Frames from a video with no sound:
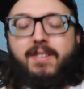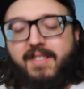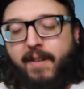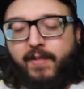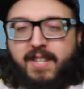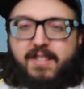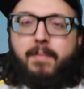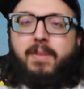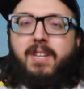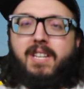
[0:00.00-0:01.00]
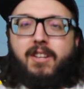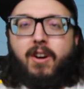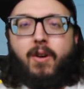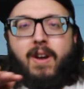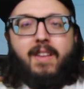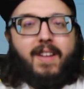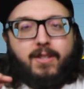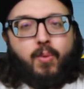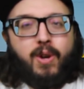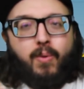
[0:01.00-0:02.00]
It's definitely something, you know,
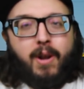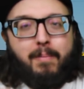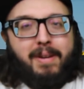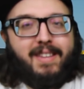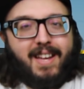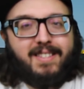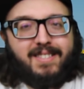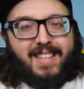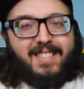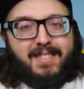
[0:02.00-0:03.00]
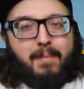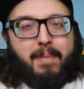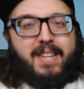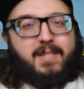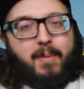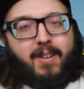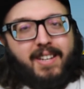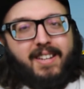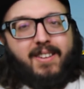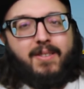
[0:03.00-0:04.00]
that's where you want to be. That's the base
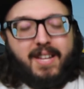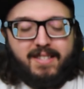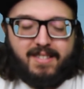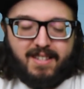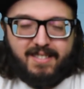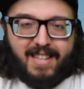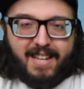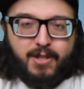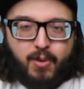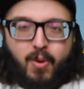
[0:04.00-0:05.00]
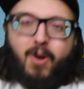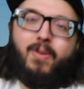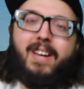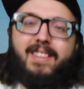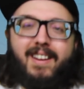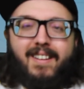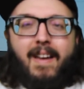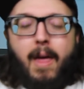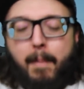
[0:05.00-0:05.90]
mark, you know, that's status quo right there.